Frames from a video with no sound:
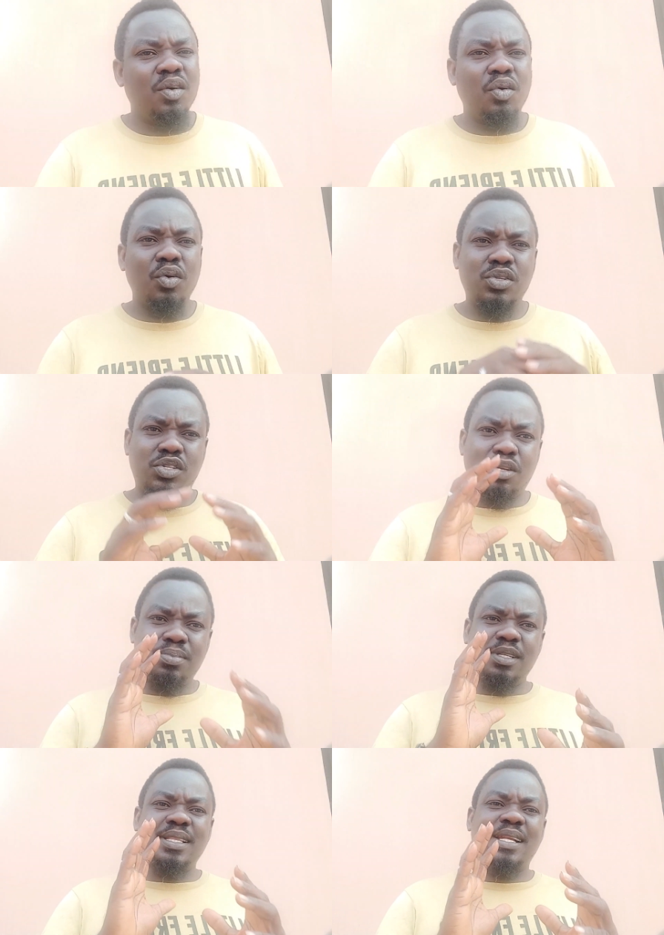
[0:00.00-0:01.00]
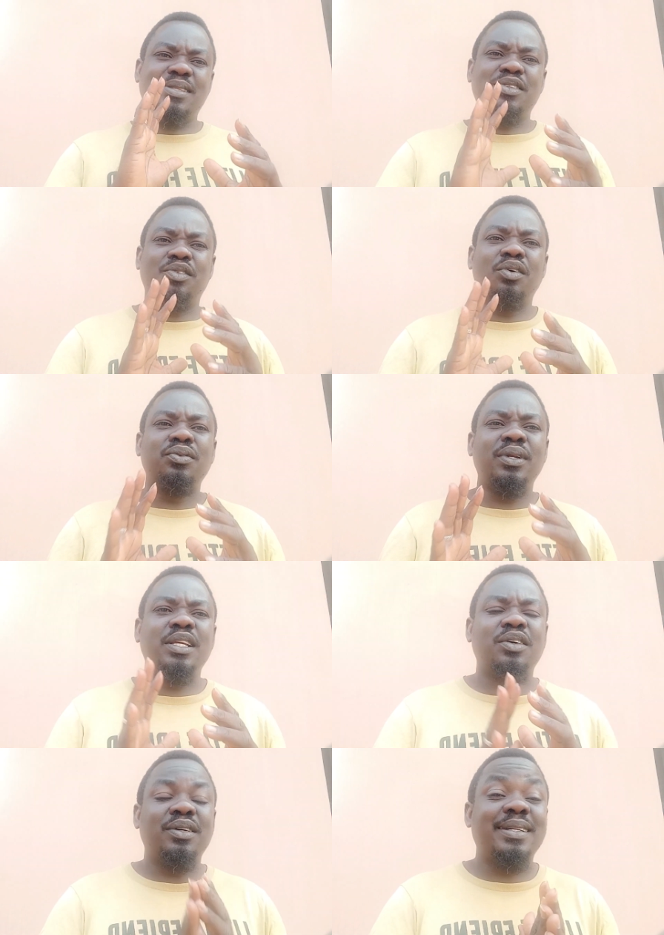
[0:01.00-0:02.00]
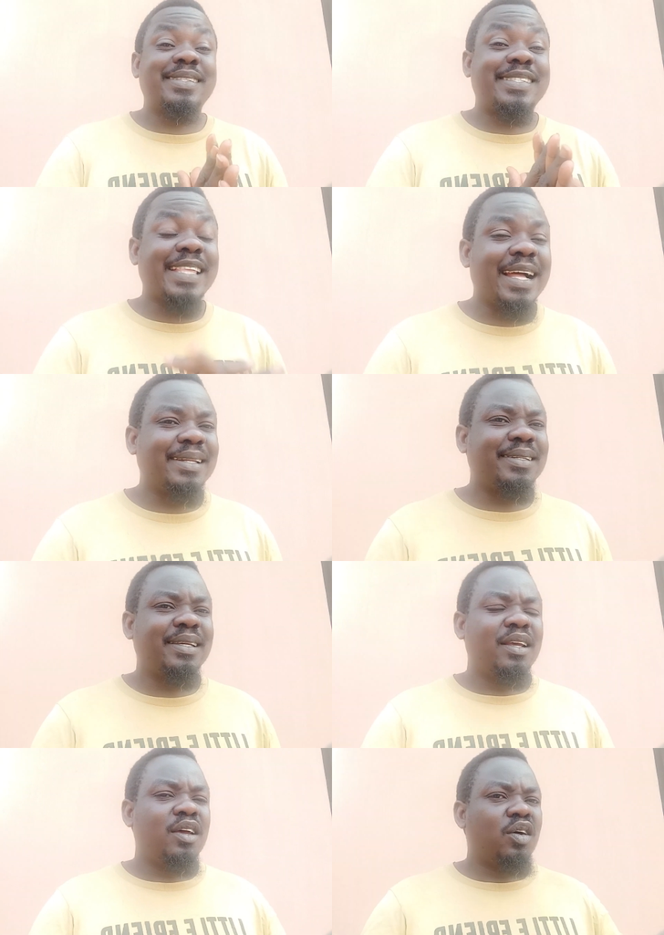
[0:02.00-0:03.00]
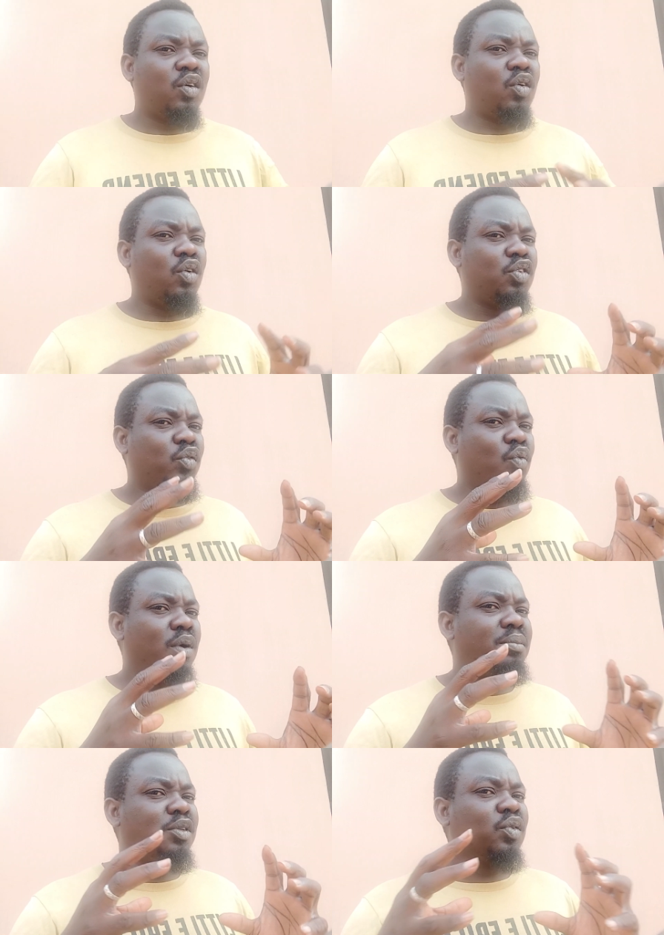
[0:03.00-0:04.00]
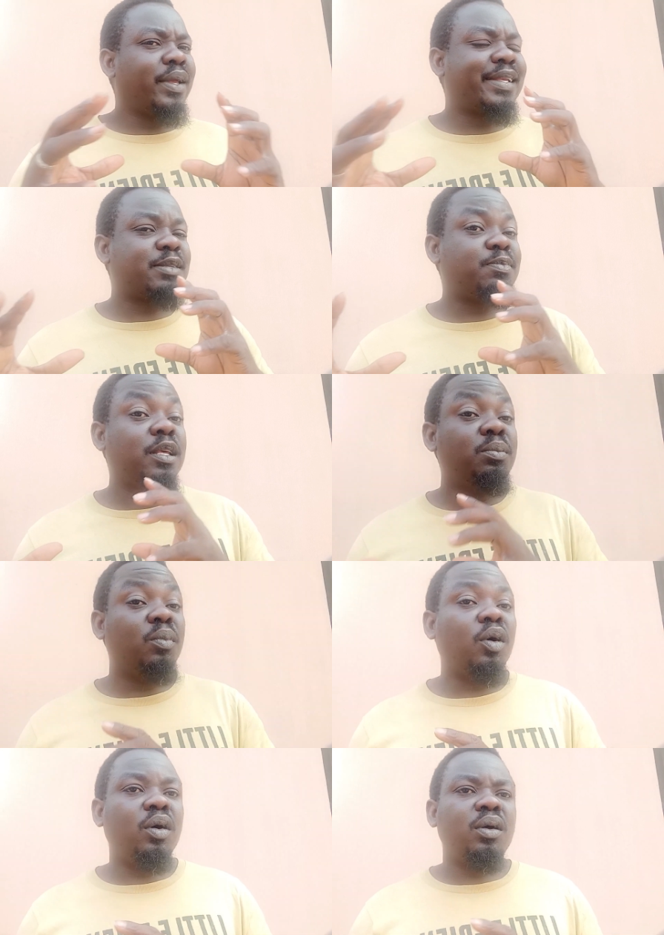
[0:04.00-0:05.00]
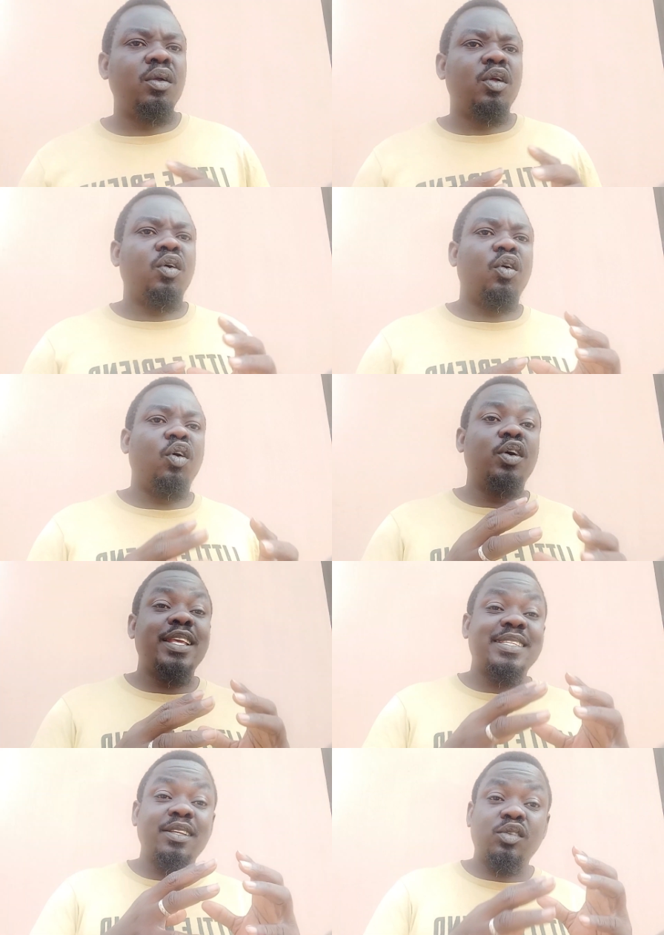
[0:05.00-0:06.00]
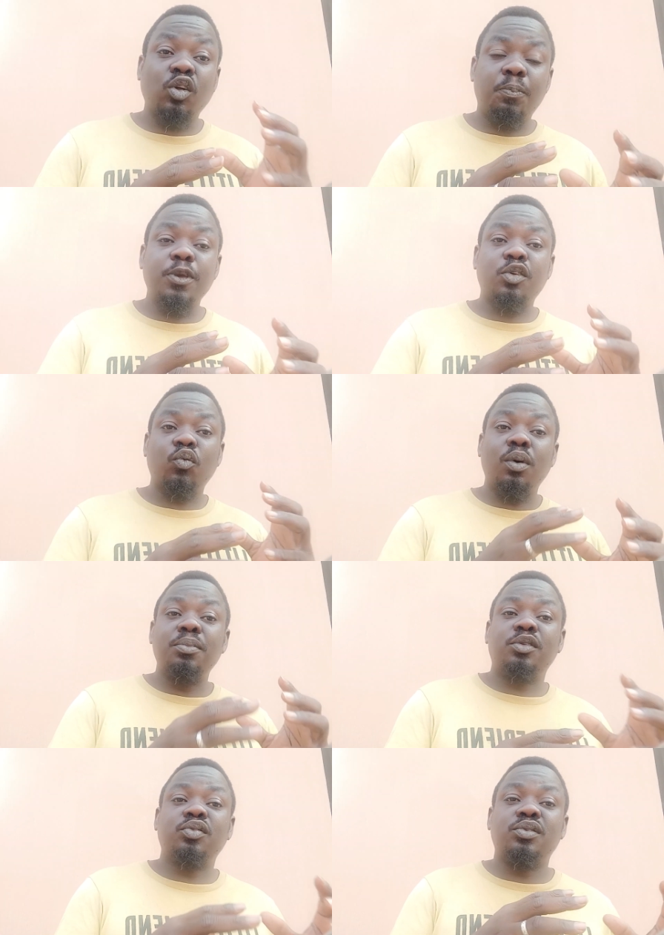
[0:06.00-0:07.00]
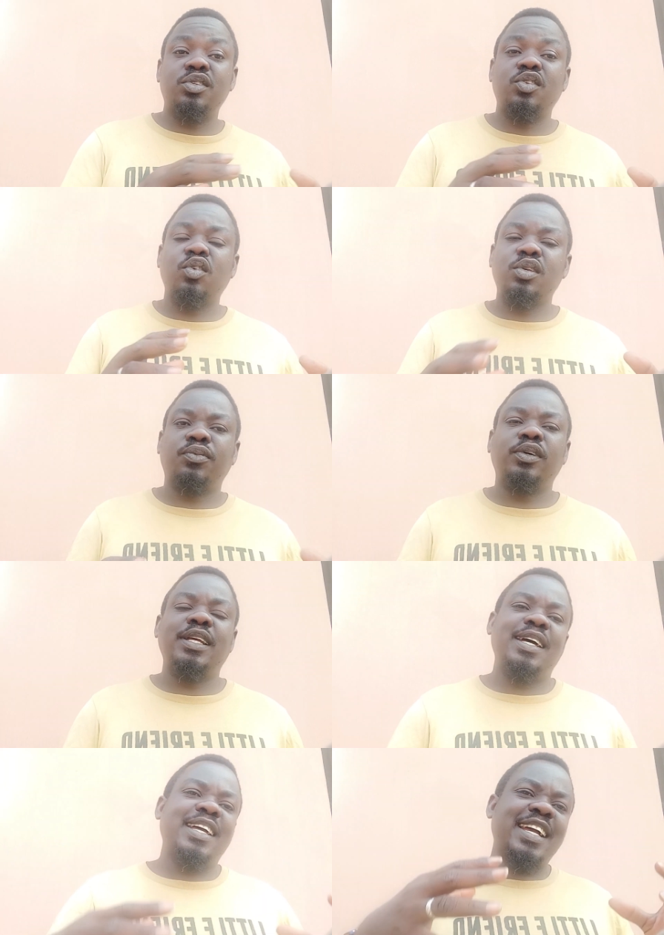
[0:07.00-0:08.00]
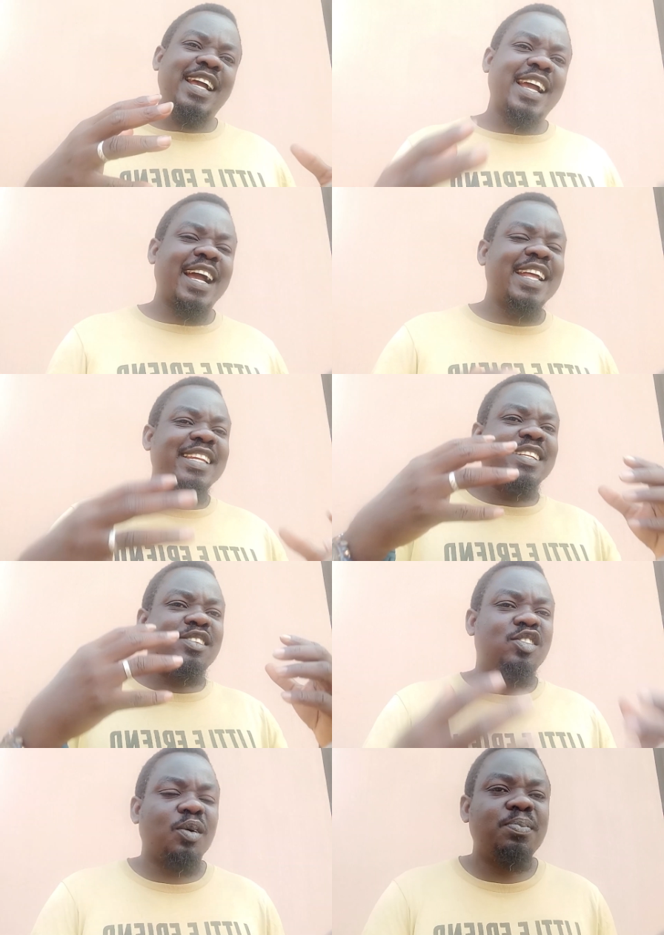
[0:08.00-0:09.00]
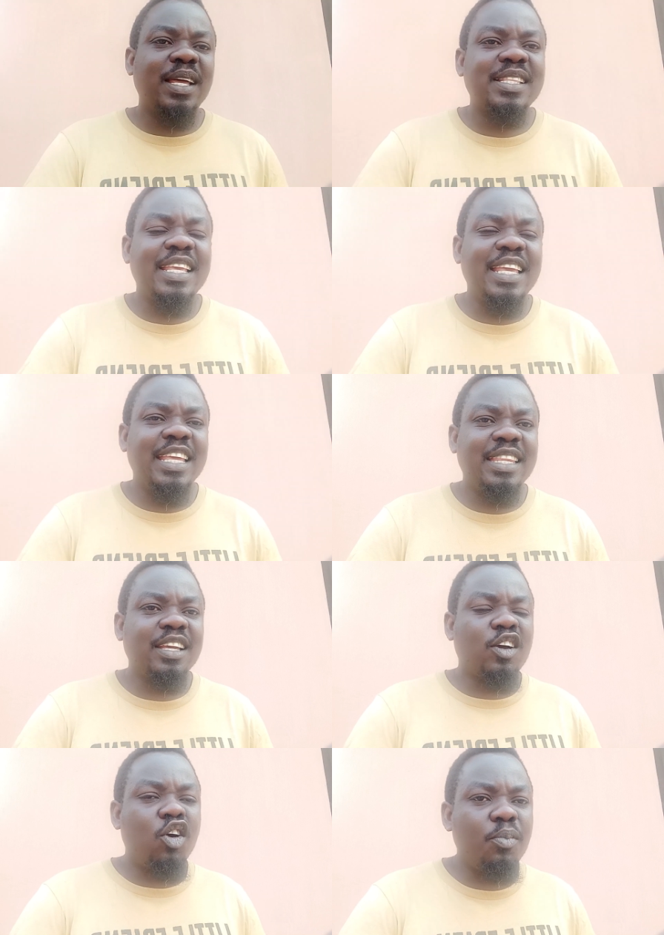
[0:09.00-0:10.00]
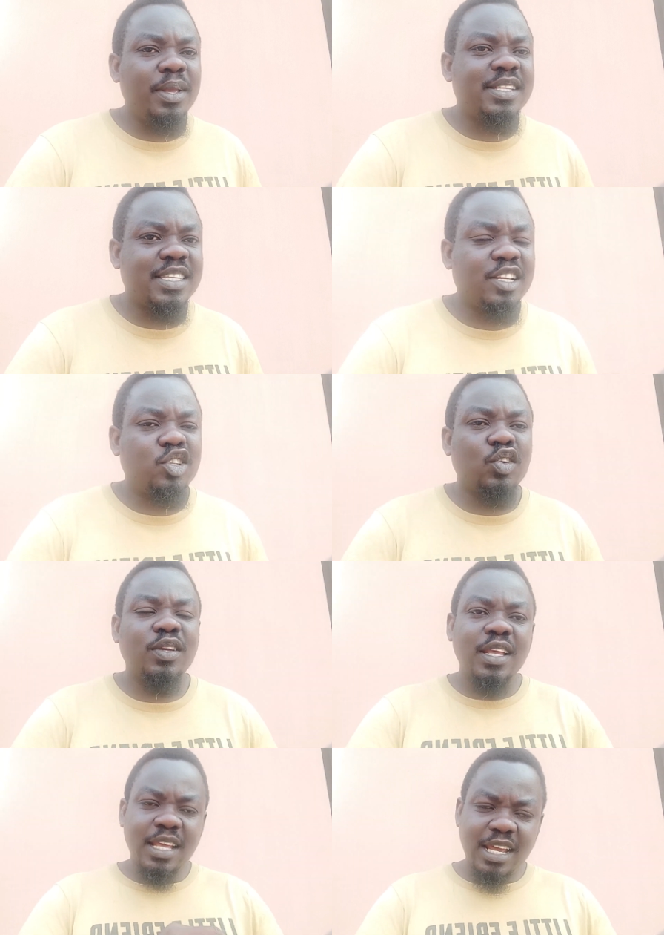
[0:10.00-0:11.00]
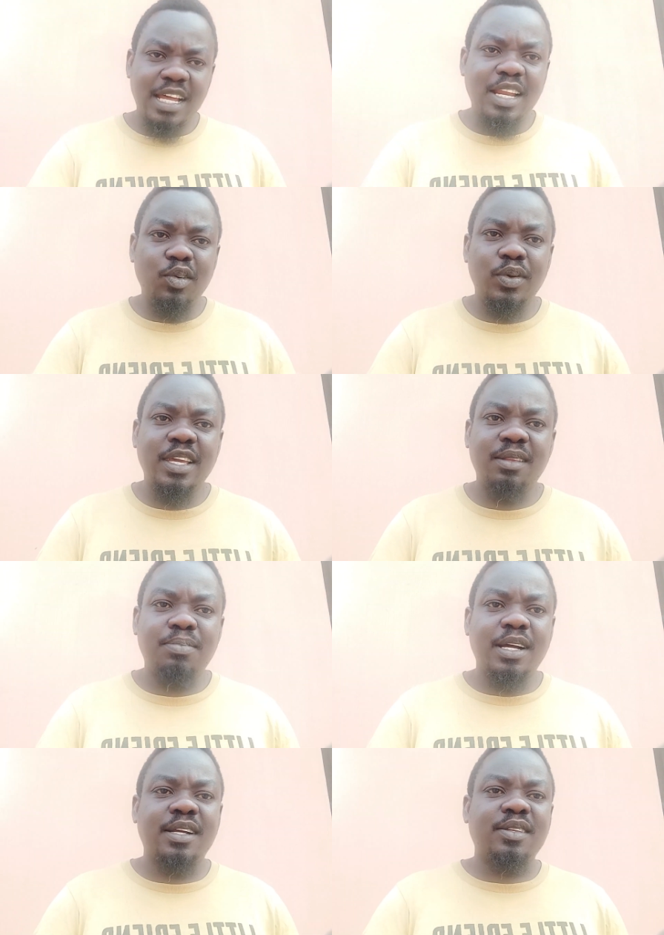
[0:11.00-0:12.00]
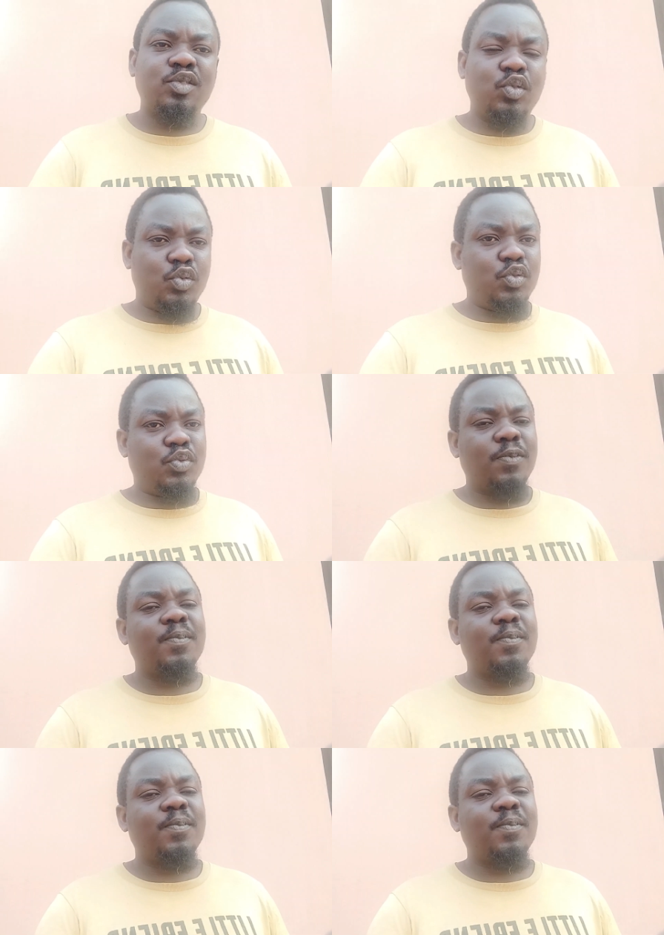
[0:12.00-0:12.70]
or something that you don't really understand or you want me to explain more or there's a topic you want me to discuss further? Kindly drop that in the comment section and I will get back to you.